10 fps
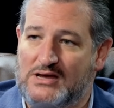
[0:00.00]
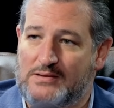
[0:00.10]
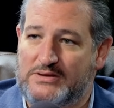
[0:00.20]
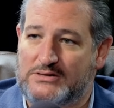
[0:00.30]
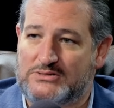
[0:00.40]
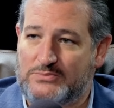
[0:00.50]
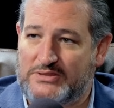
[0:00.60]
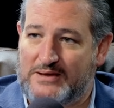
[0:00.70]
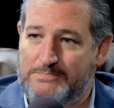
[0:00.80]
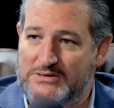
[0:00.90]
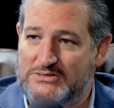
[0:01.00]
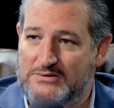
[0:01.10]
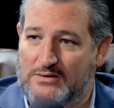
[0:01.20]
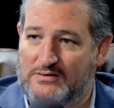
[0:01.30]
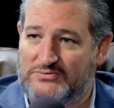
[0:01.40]
communism without
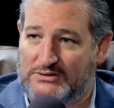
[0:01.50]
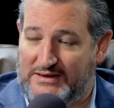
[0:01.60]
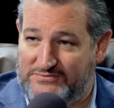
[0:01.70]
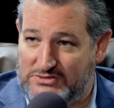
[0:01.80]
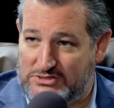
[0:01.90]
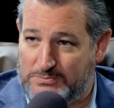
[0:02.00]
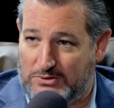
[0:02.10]
pissing off the left in his